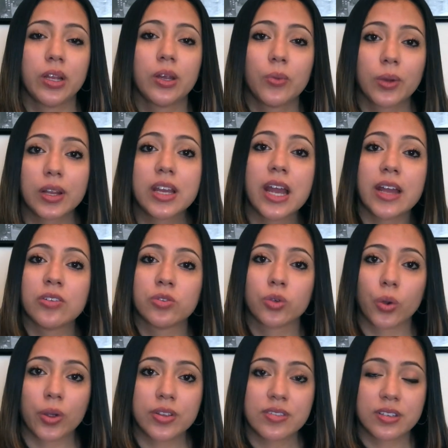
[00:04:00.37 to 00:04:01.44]
really, really
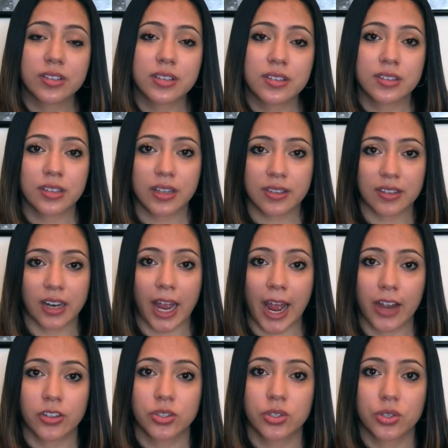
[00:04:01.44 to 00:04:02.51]
enjoyed statistics, and I
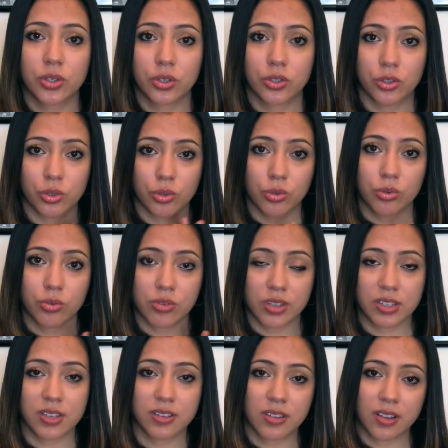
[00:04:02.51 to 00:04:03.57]
actually took two
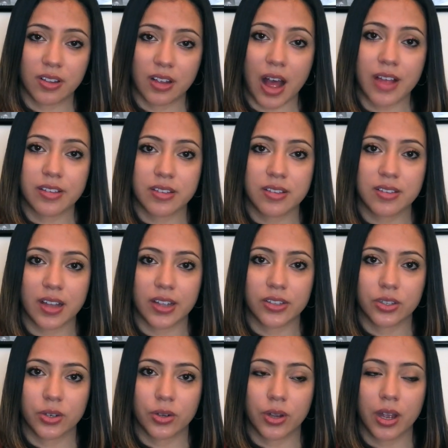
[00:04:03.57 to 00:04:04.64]
statistics classes. I
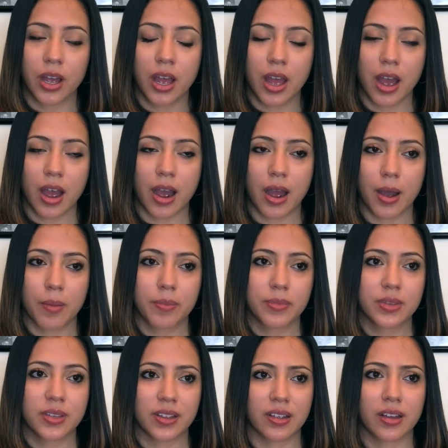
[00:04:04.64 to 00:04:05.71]
took um,
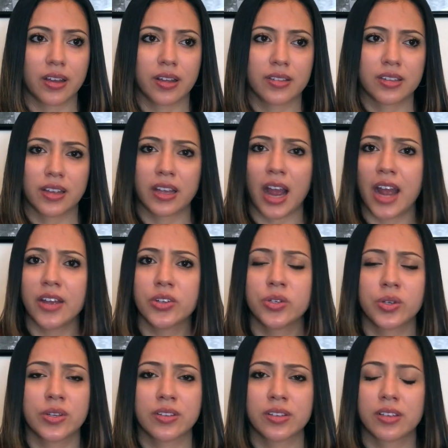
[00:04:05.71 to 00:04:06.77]

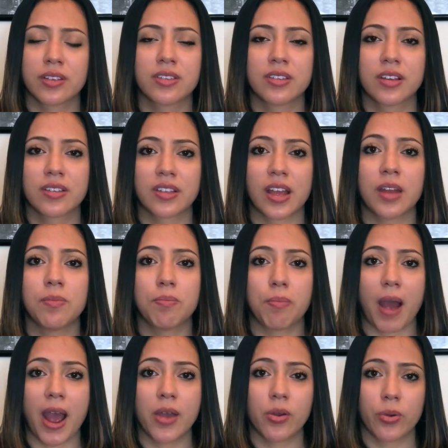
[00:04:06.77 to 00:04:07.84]
psychiatry statistics and
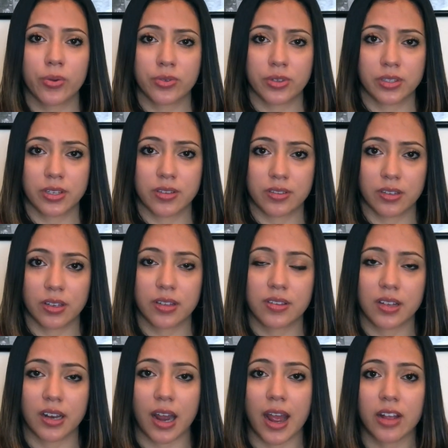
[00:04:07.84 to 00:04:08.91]
biostatistics,
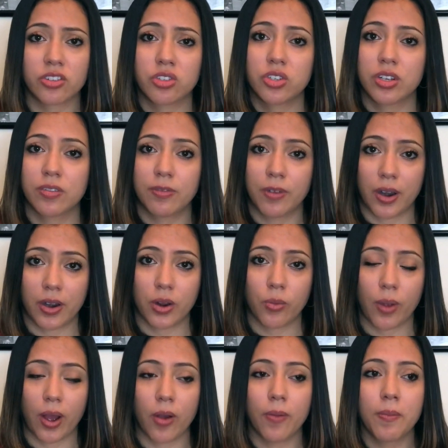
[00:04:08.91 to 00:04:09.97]
and I actually did very
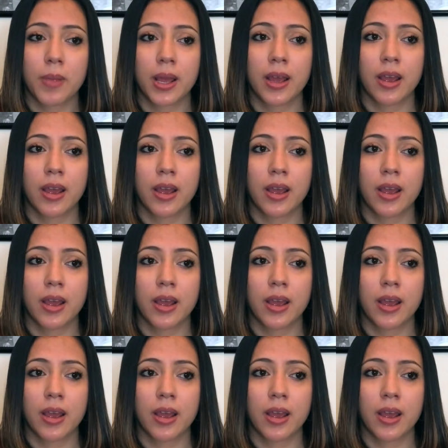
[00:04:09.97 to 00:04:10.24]
well.